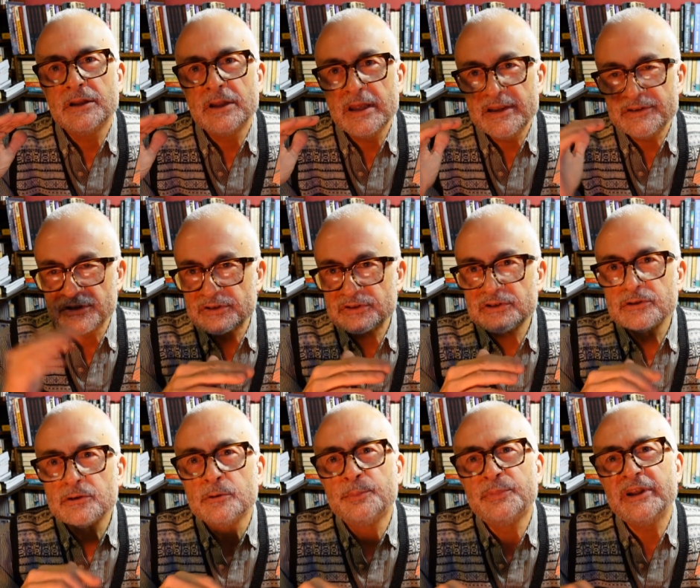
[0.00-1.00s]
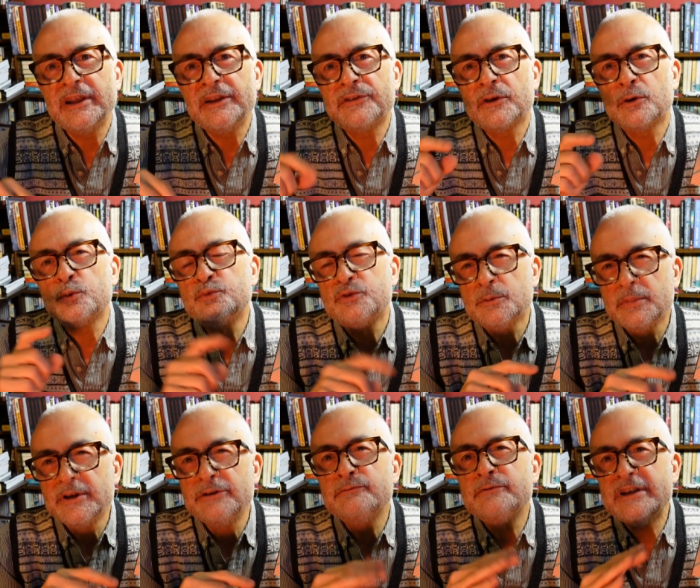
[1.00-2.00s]
it's a subtle piece that I'll
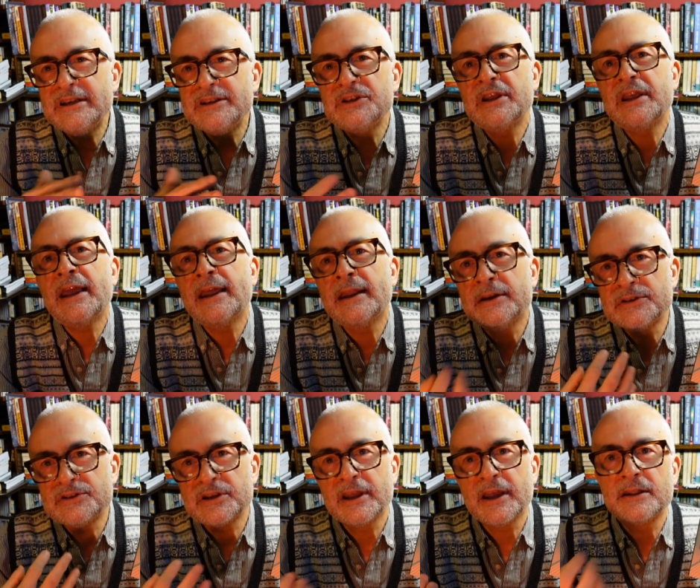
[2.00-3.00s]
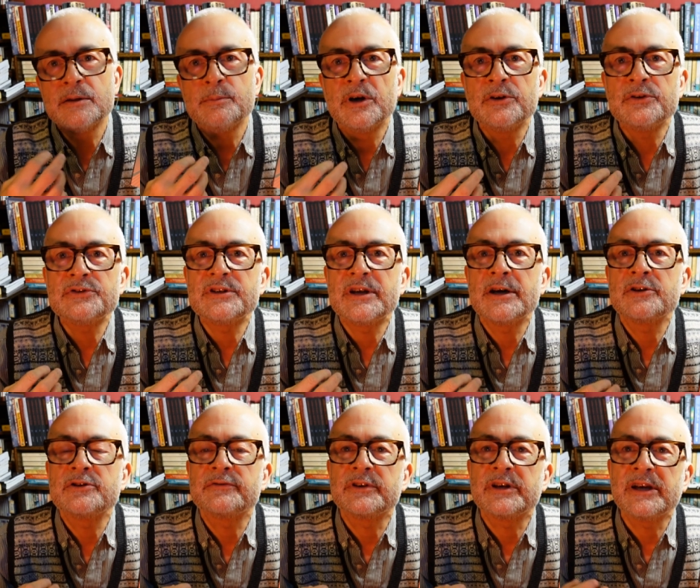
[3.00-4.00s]
probably read again to get the most
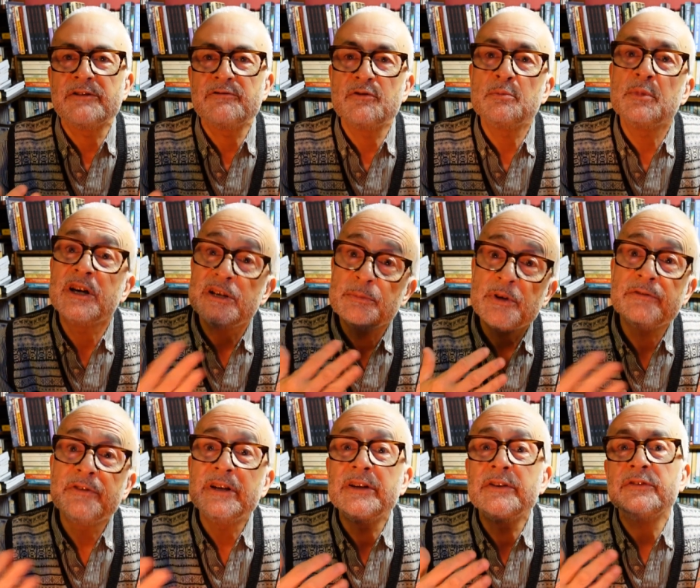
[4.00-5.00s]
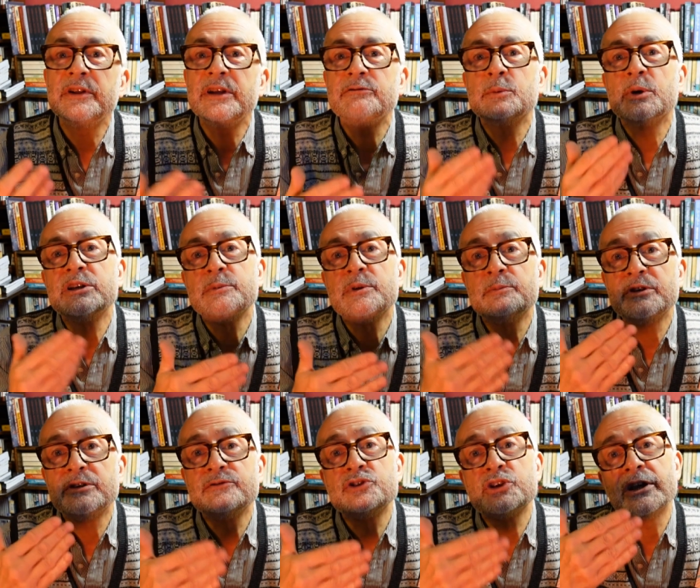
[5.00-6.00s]
out of it. If it reminded me of anything, reminded me a
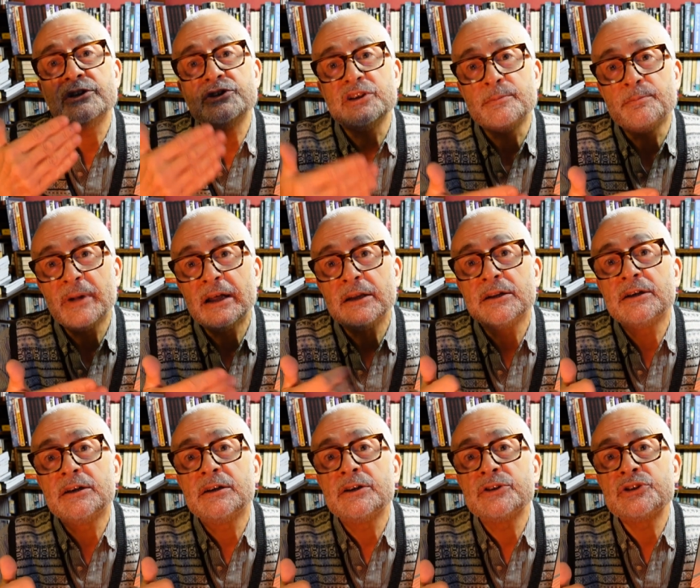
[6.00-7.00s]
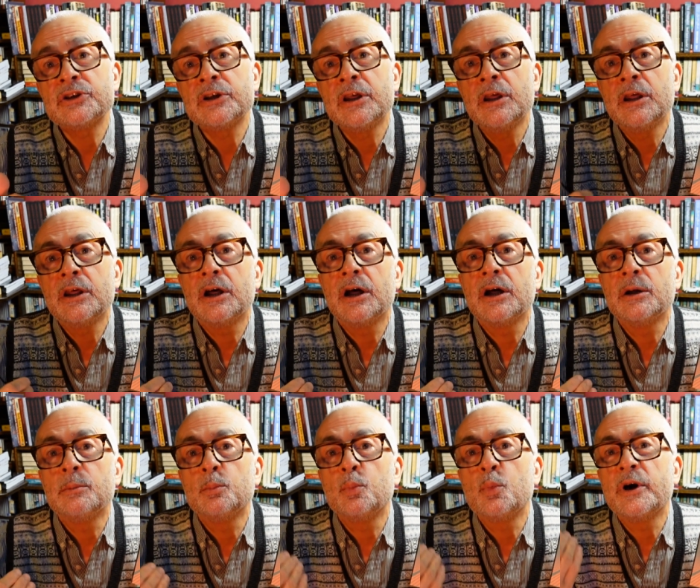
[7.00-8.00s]
bit of J.G. Ballard,
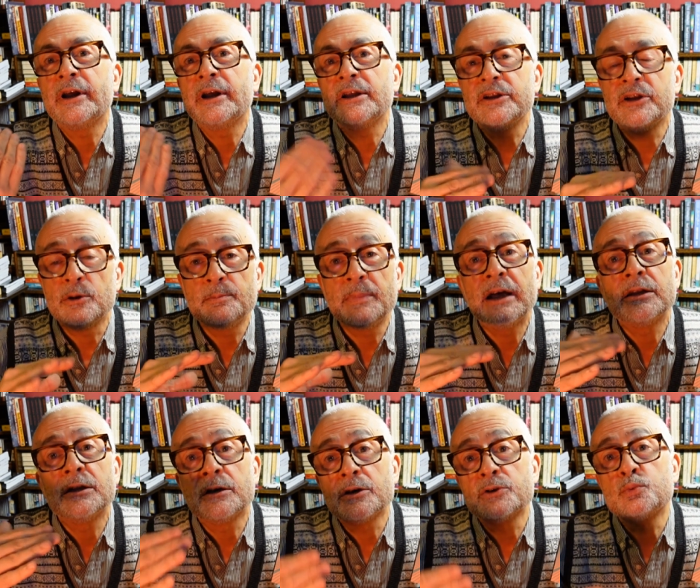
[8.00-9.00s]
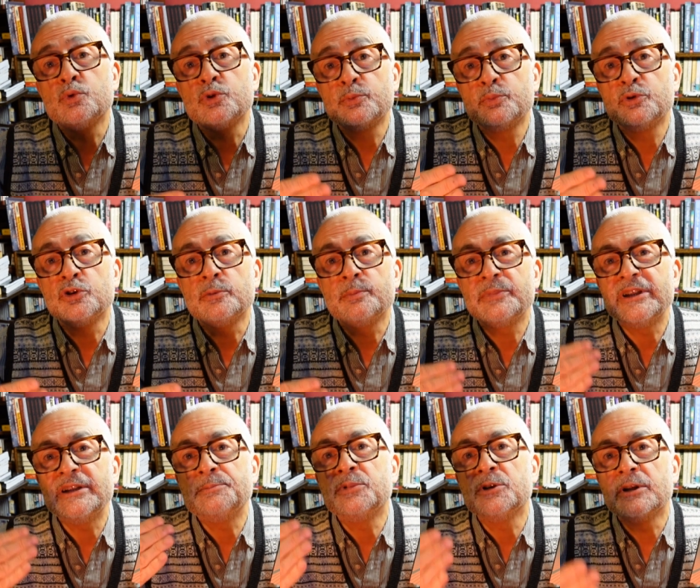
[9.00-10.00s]
um, where you know Ballard would put
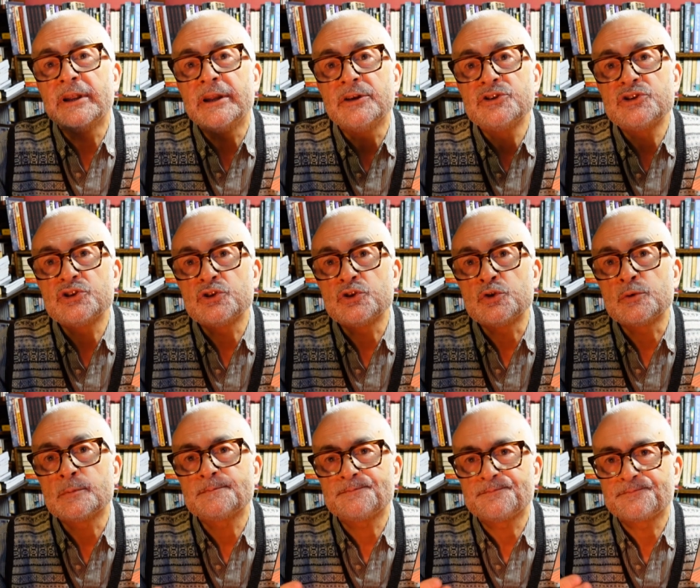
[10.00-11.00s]
people into